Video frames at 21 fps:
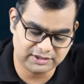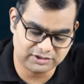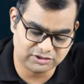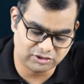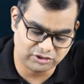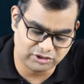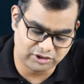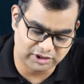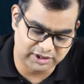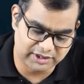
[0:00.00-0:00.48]

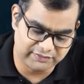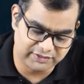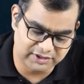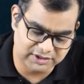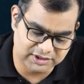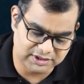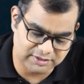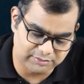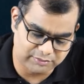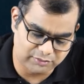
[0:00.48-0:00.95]
So you are
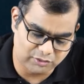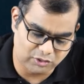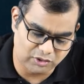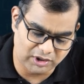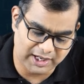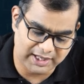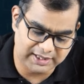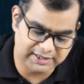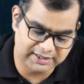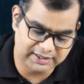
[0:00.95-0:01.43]
giving some
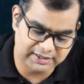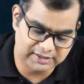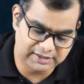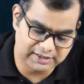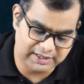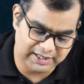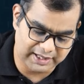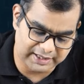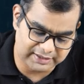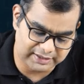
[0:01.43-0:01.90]

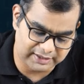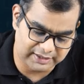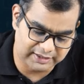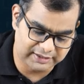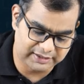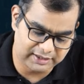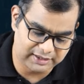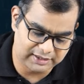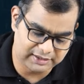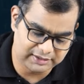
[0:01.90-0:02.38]
collateral and
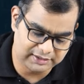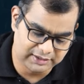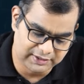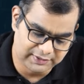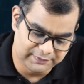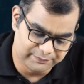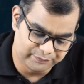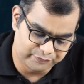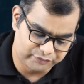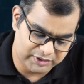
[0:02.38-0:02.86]
return,
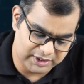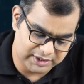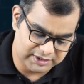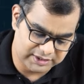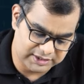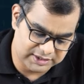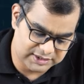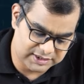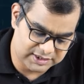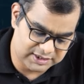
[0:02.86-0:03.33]

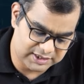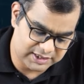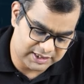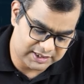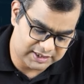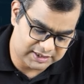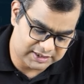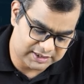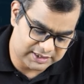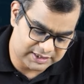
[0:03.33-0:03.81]
then there
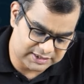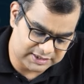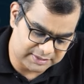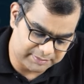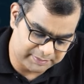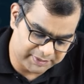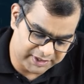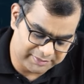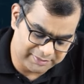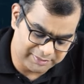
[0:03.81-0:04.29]
is a
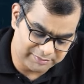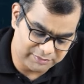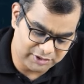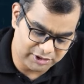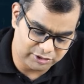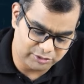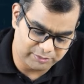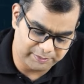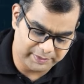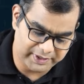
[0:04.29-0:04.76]
premium
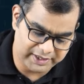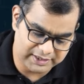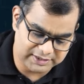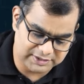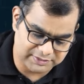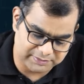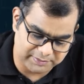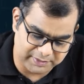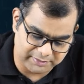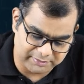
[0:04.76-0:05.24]
that you pay,
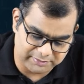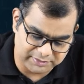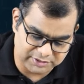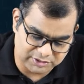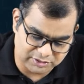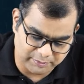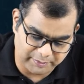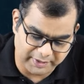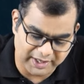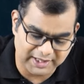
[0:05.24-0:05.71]
this premium
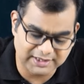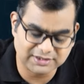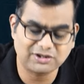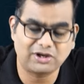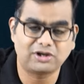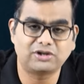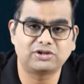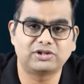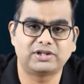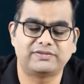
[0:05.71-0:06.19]
is passed
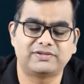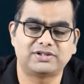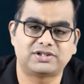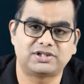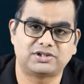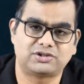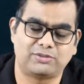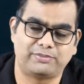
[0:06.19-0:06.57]
on to the investor.